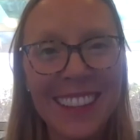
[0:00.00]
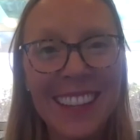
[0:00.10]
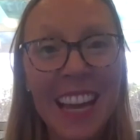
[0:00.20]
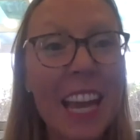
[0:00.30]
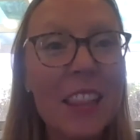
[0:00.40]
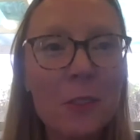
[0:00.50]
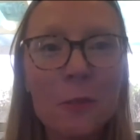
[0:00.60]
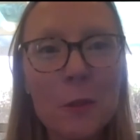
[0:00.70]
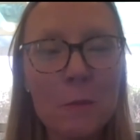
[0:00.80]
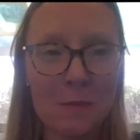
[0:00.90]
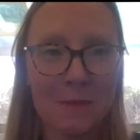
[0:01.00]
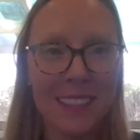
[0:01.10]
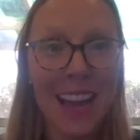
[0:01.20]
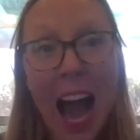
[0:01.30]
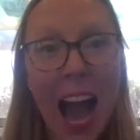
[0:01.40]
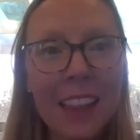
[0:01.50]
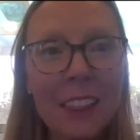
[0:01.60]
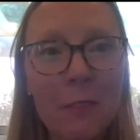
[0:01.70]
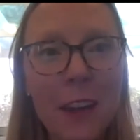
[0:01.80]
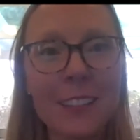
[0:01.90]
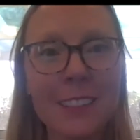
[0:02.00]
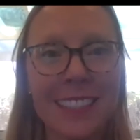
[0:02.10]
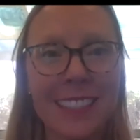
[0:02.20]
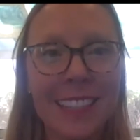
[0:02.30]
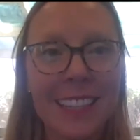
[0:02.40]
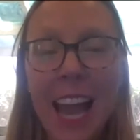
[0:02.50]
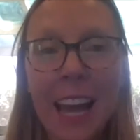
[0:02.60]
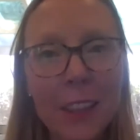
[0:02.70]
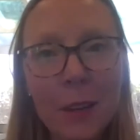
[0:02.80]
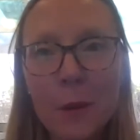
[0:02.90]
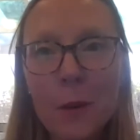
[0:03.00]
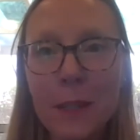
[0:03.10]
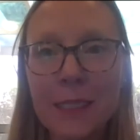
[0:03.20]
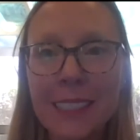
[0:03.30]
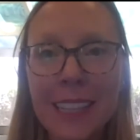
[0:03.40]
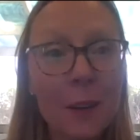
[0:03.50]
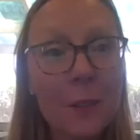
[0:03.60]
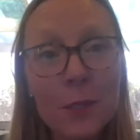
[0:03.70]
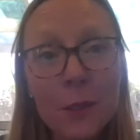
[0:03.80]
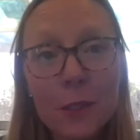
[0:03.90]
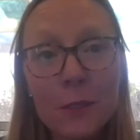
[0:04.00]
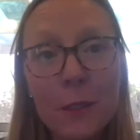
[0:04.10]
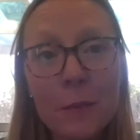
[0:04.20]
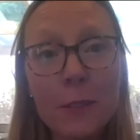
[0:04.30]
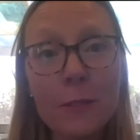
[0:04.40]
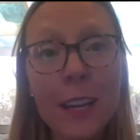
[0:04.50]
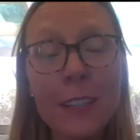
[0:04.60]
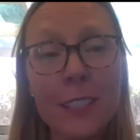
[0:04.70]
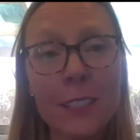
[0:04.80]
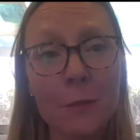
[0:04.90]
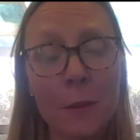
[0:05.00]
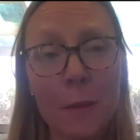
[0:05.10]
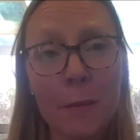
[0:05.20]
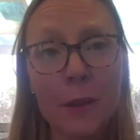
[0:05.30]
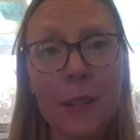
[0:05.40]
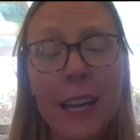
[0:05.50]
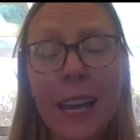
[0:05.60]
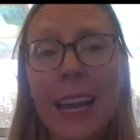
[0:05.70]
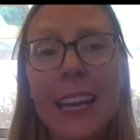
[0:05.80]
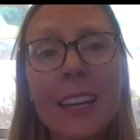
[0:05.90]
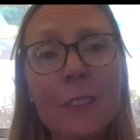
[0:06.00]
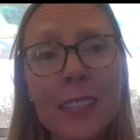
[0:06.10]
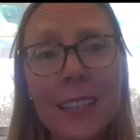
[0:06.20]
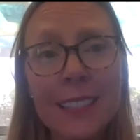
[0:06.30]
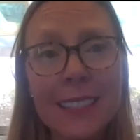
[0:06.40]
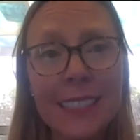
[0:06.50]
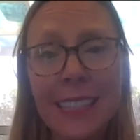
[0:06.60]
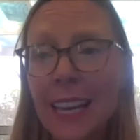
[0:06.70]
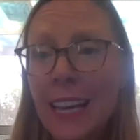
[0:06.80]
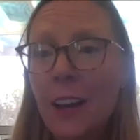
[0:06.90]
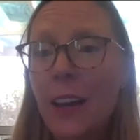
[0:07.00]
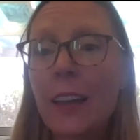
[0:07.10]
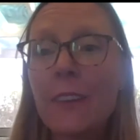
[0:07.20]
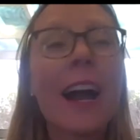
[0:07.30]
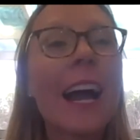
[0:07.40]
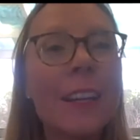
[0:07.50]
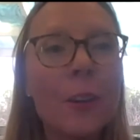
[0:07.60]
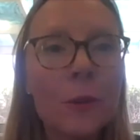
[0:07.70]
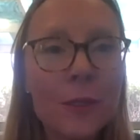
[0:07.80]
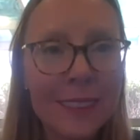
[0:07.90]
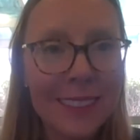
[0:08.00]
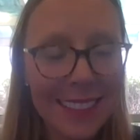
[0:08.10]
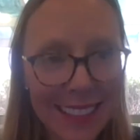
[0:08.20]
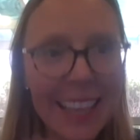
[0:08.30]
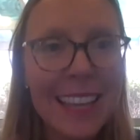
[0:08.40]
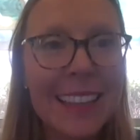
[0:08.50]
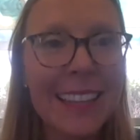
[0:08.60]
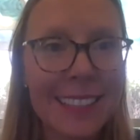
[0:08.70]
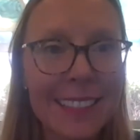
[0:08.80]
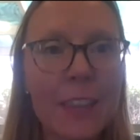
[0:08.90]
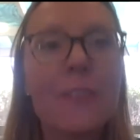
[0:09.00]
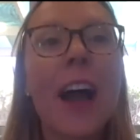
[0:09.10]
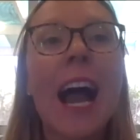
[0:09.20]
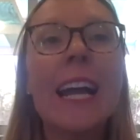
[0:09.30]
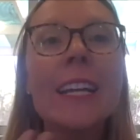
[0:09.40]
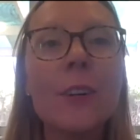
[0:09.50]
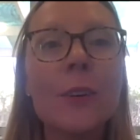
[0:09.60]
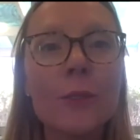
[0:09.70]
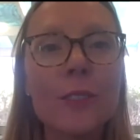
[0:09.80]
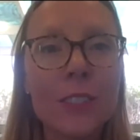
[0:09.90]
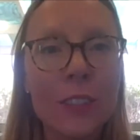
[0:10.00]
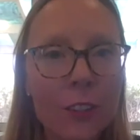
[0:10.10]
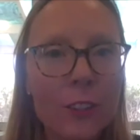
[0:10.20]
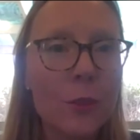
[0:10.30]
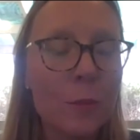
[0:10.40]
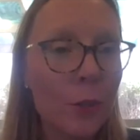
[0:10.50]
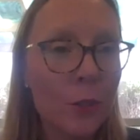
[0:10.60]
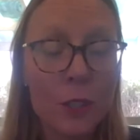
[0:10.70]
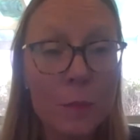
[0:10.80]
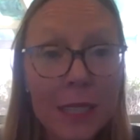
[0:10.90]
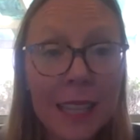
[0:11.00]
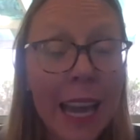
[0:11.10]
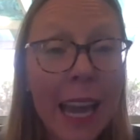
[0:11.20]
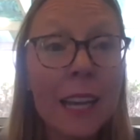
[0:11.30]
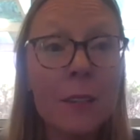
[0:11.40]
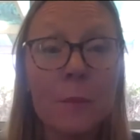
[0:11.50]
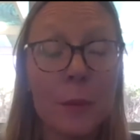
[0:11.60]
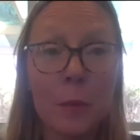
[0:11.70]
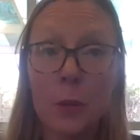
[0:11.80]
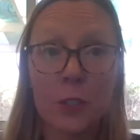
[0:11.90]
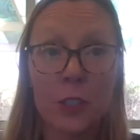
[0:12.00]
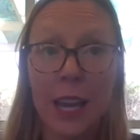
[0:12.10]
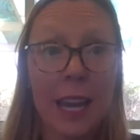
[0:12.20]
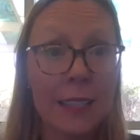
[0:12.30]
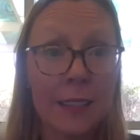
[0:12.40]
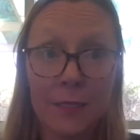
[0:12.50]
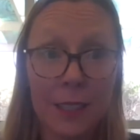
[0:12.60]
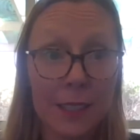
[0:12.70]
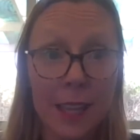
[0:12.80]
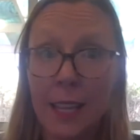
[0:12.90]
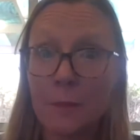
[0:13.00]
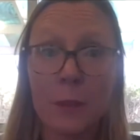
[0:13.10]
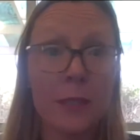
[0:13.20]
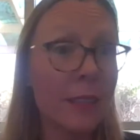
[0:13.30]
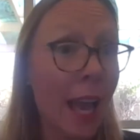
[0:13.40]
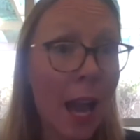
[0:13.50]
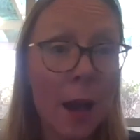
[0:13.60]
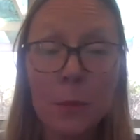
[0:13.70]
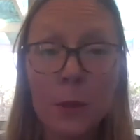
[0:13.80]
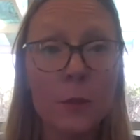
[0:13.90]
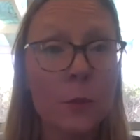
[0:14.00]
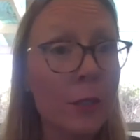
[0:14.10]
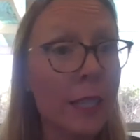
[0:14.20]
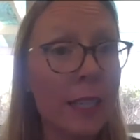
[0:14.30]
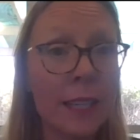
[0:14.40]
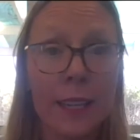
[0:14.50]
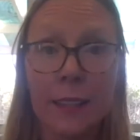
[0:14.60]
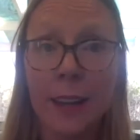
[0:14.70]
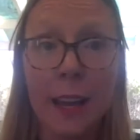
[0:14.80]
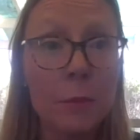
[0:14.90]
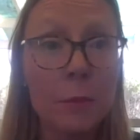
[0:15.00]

in the room, on the faculty. At that moment, I was the only female faculty member. And I realized that if I don't say this, if I don't start to push this, because I hadn't been pushing any of this, I had been happily working and I'd been